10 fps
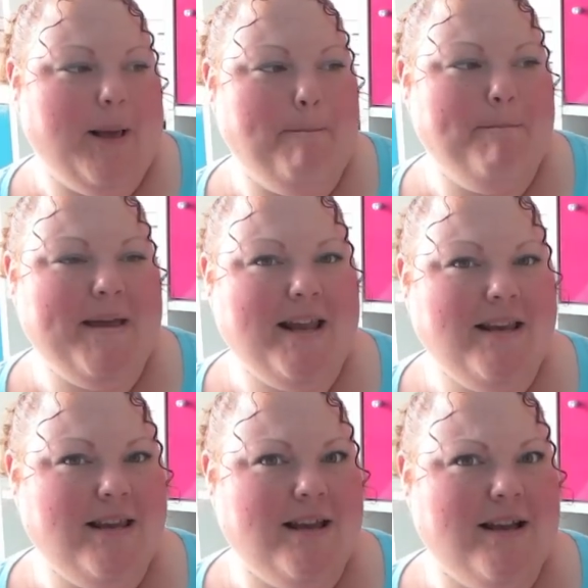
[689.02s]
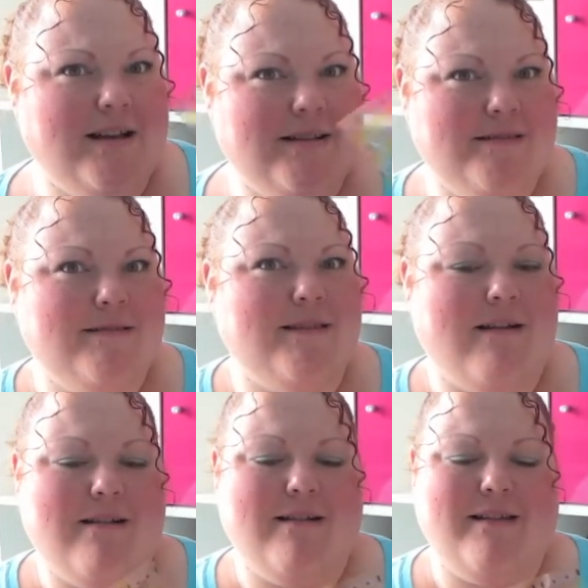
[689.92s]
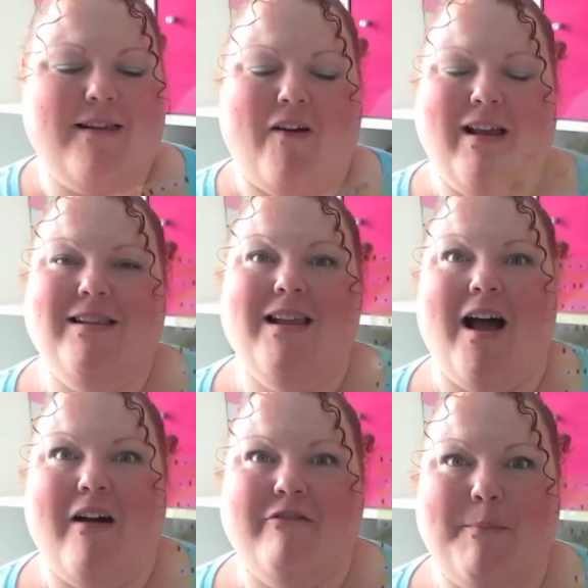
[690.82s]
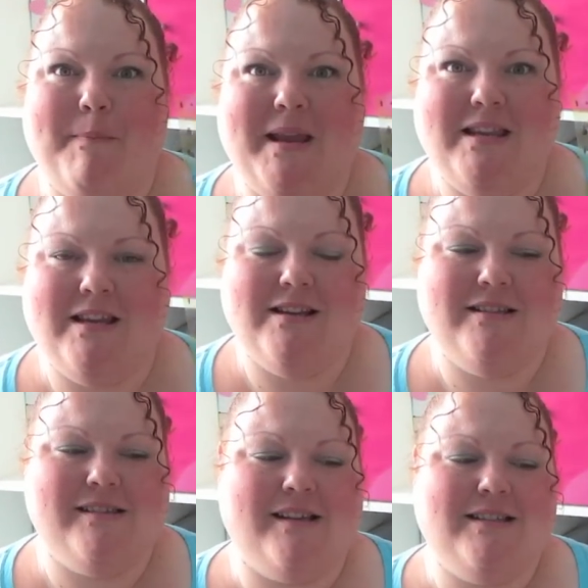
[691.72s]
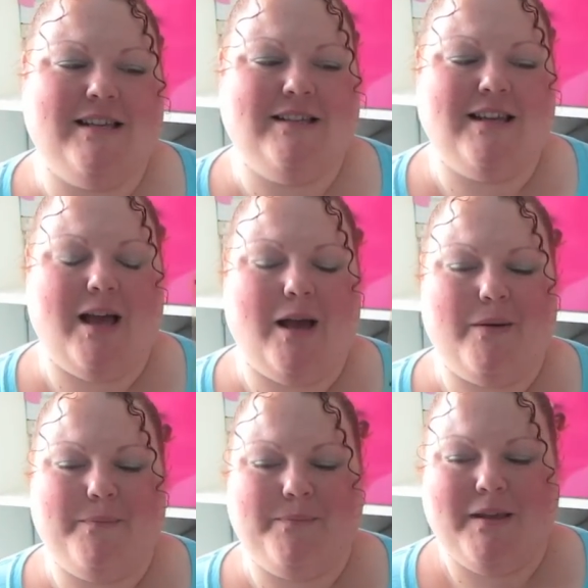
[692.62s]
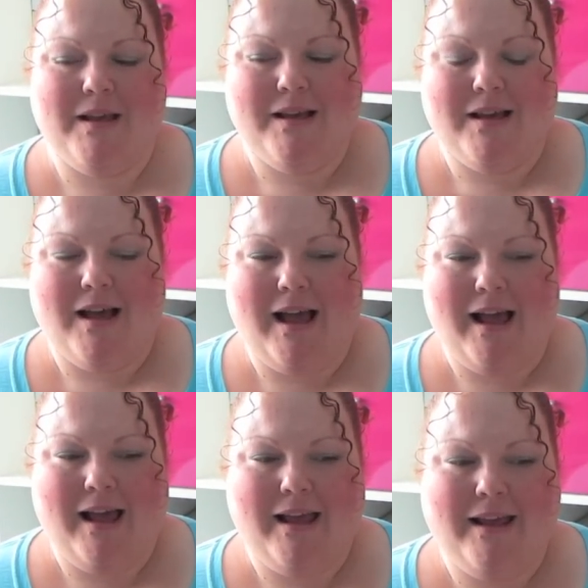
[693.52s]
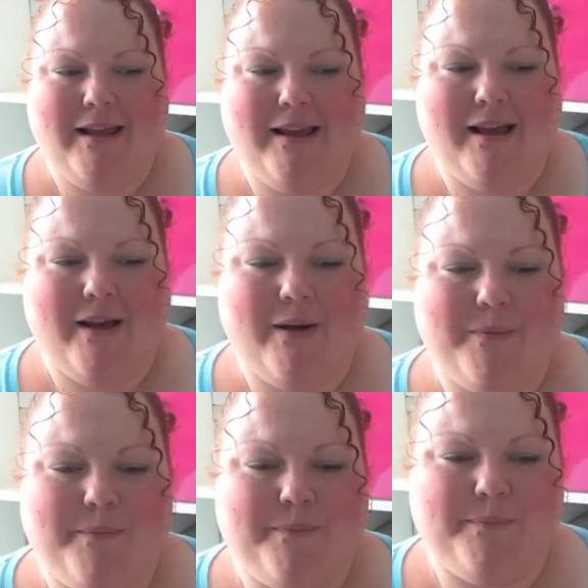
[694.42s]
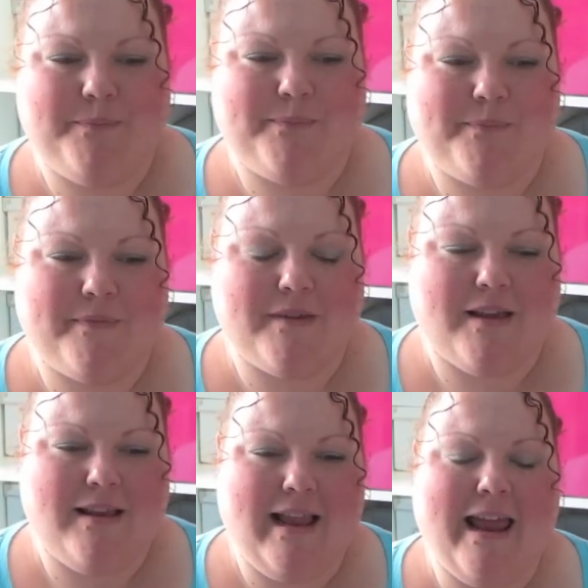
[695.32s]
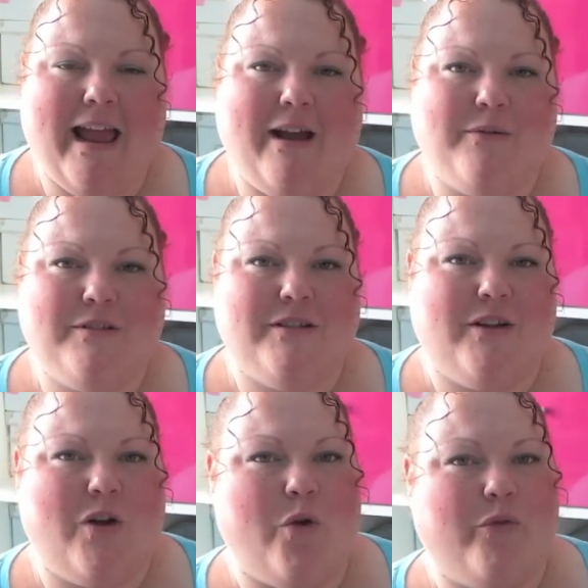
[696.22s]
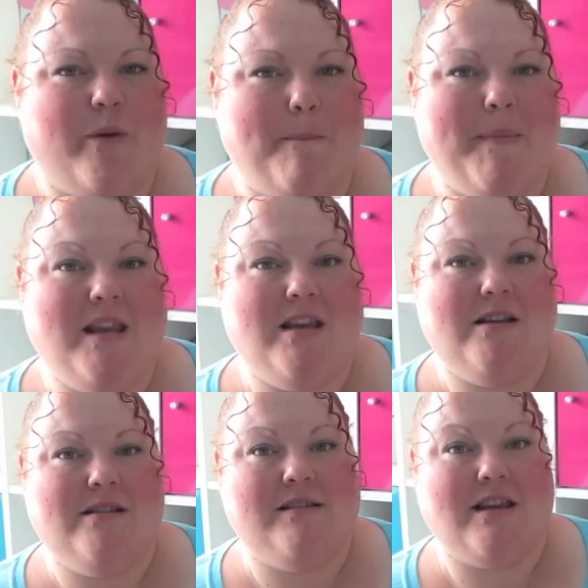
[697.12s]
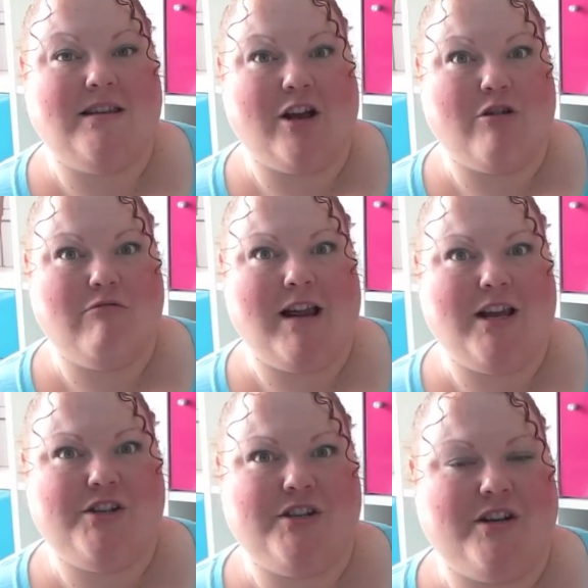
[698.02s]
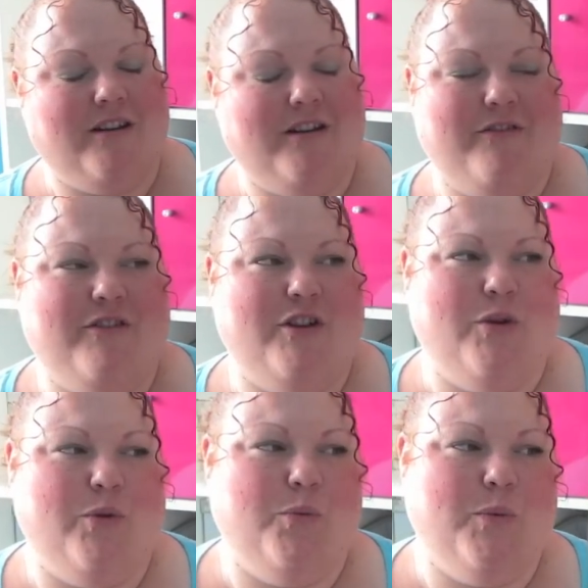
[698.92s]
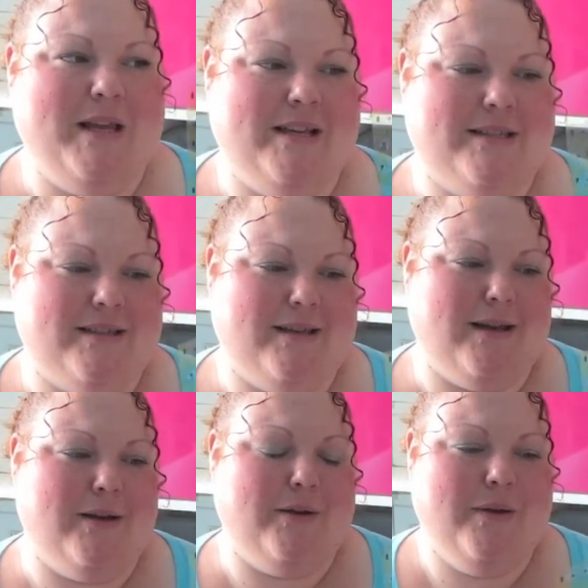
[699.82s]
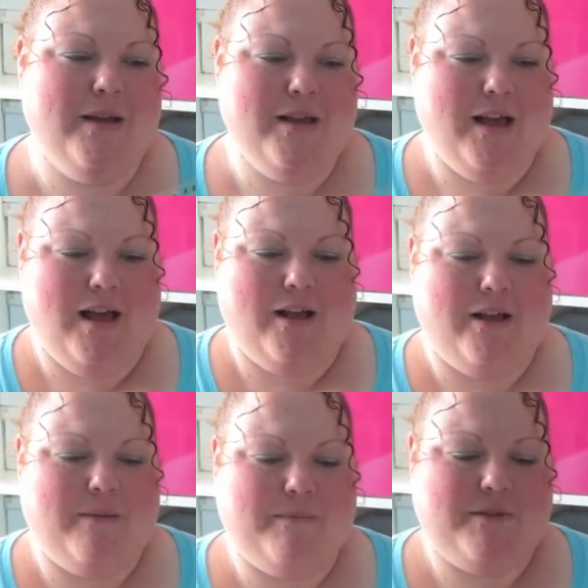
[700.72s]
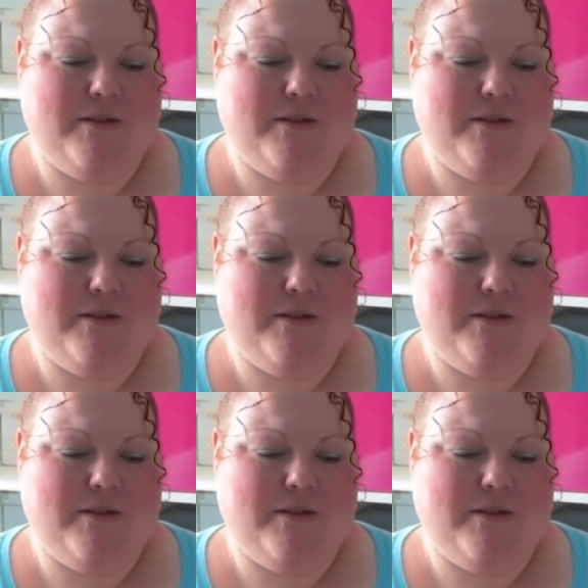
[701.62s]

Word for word: minions on. I love minions. I did um, a um, layout of Minions decoration a few weeks ago. Um,